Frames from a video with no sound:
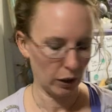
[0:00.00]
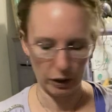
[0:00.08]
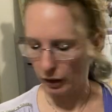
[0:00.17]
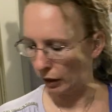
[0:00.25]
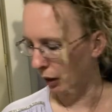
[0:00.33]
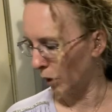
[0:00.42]

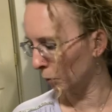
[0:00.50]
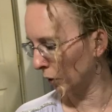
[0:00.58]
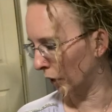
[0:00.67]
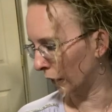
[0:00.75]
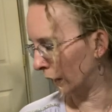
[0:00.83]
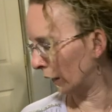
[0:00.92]
and I'm
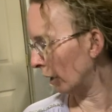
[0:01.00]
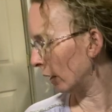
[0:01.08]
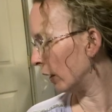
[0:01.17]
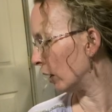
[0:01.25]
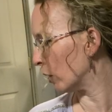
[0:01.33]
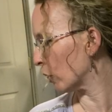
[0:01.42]
going to get
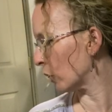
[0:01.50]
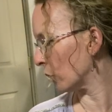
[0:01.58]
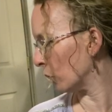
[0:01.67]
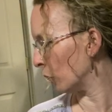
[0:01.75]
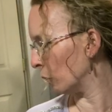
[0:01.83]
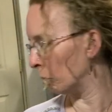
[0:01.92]

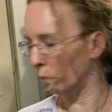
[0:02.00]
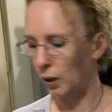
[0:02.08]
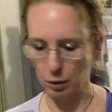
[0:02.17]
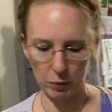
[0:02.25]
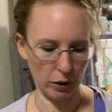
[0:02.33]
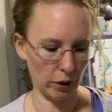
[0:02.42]
into
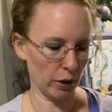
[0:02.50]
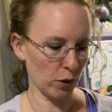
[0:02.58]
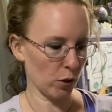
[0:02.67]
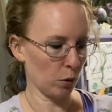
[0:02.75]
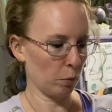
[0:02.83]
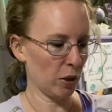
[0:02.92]
bobbinating.
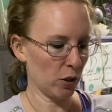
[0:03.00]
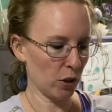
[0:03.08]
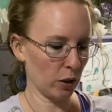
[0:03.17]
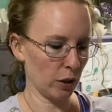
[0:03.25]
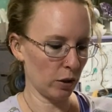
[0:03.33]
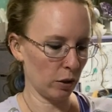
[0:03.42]
So,
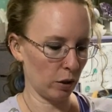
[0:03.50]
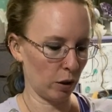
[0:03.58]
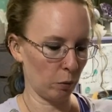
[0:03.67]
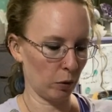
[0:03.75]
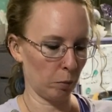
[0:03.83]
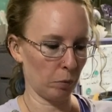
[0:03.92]
basically
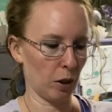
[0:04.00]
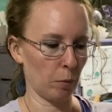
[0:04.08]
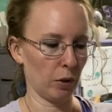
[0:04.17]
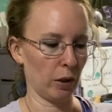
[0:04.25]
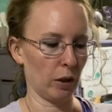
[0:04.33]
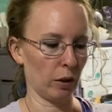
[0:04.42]
tonight what I'm
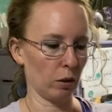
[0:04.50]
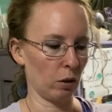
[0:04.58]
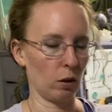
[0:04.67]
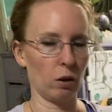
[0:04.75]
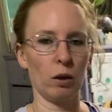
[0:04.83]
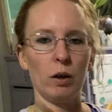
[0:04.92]
bobbinating
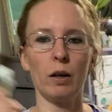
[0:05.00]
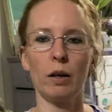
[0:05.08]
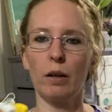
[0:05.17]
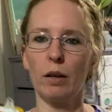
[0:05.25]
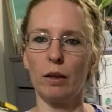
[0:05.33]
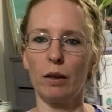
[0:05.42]
are
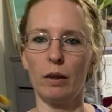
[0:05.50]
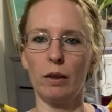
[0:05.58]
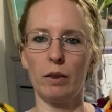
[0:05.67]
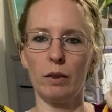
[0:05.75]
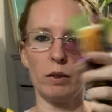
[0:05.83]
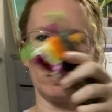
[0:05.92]

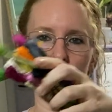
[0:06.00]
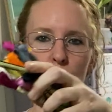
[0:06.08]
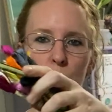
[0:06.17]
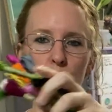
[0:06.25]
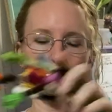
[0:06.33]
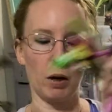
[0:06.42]
these
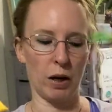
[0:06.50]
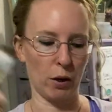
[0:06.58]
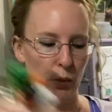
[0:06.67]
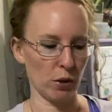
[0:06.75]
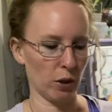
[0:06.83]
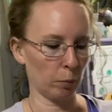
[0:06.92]
two
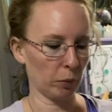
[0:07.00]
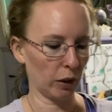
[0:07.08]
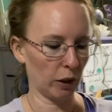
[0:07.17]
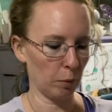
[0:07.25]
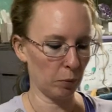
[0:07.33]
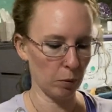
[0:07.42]
piles, and I'm going to
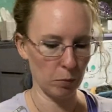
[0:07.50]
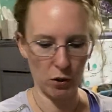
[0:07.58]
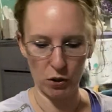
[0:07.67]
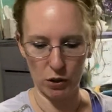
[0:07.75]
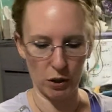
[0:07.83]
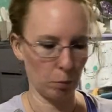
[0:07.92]
keep them
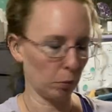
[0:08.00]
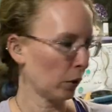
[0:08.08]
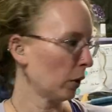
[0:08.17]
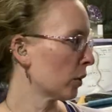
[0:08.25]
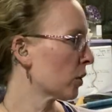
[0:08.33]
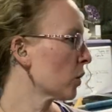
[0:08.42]

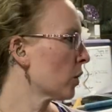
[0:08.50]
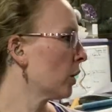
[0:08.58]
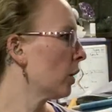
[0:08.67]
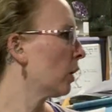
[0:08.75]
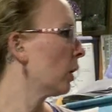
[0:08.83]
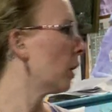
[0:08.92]
separate.
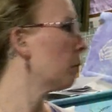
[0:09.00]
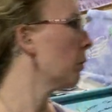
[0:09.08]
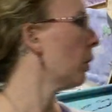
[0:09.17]
I'm